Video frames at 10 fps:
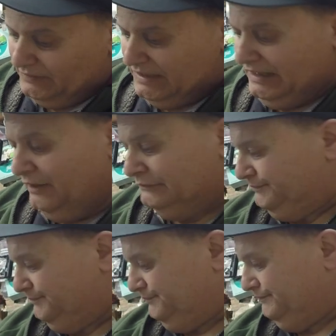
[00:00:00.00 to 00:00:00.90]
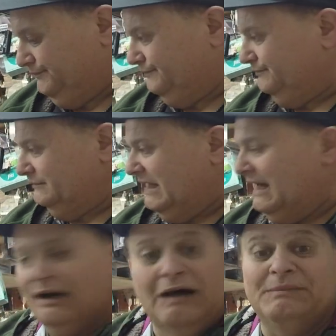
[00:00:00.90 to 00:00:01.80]
you know,
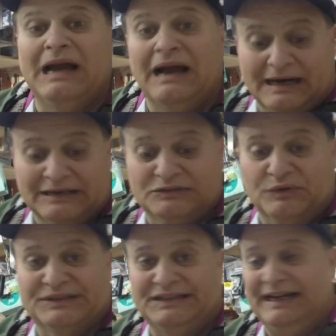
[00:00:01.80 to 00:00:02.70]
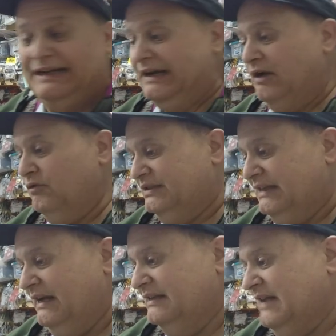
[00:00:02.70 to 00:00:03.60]
I don't know, man. I guess we'll see. You know, we'll
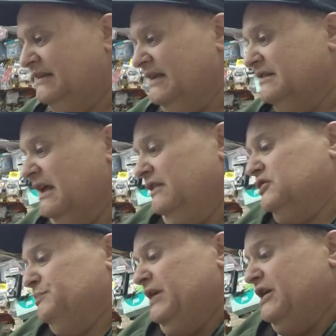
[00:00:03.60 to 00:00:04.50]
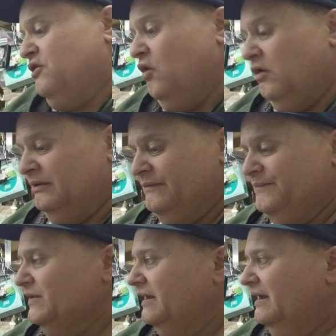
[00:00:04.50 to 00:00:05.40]
see. It looks pretty cool.
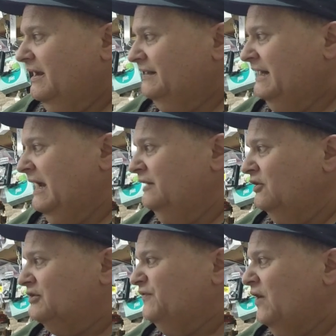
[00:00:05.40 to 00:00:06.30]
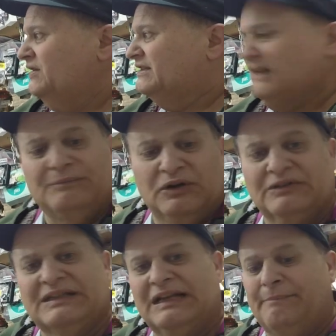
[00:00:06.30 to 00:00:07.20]
It looks very
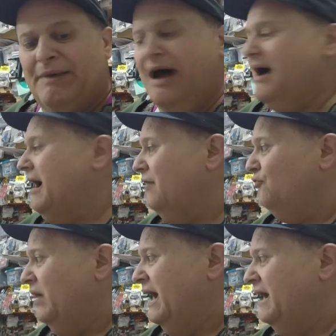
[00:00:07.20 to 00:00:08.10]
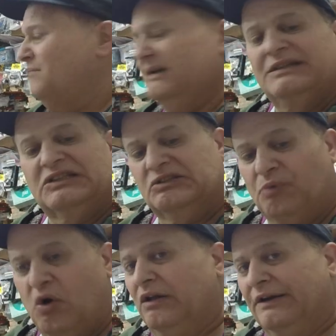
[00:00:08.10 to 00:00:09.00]
similar to the Baja Rey, but it's
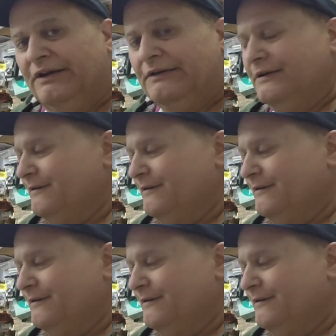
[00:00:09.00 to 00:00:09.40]
smaller.